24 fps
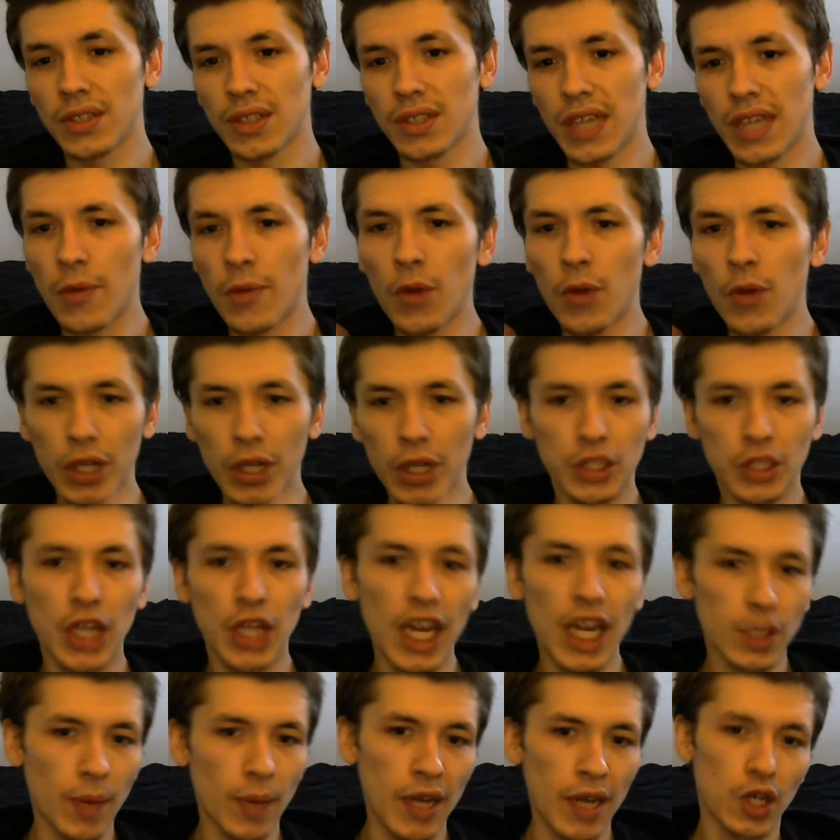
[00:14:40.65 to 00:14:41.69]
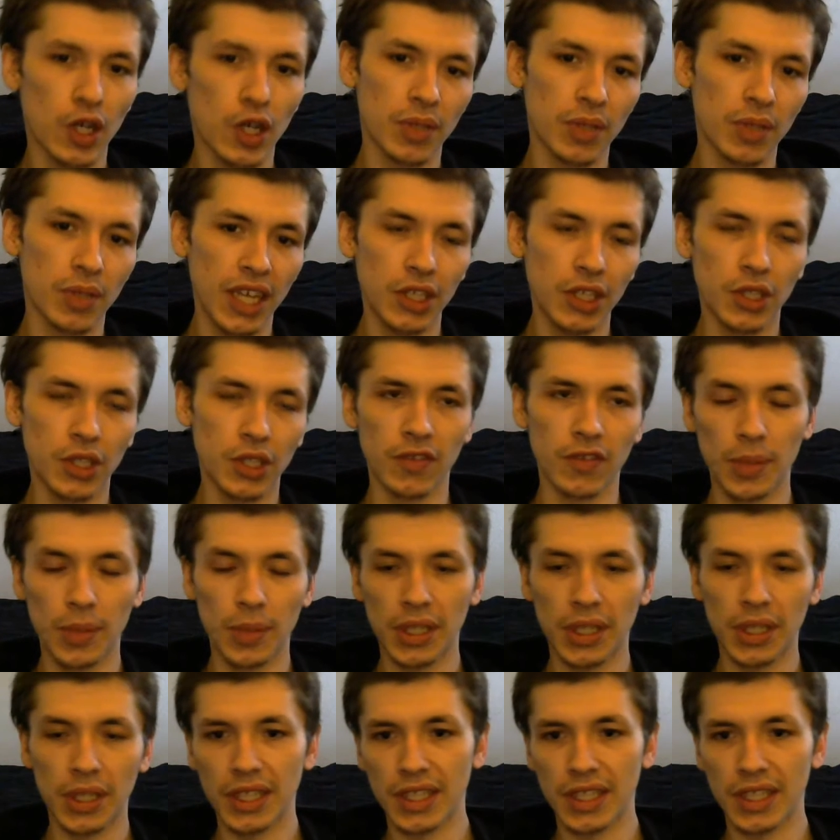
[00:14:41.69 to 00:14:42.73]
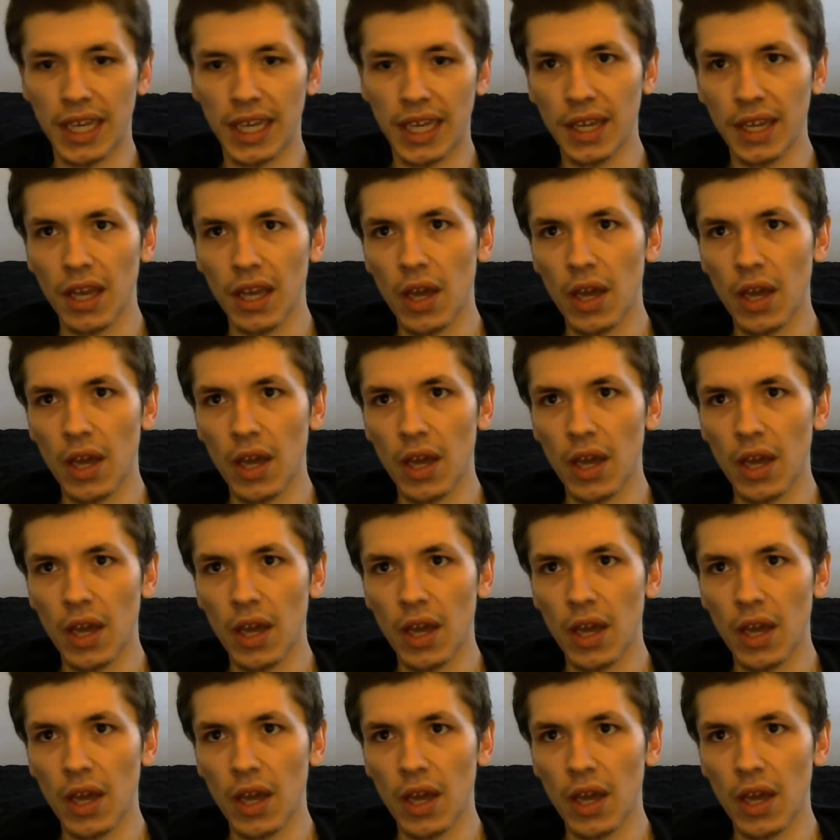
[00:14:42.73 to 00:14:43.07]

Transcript: it really changed my interpretation of it because like.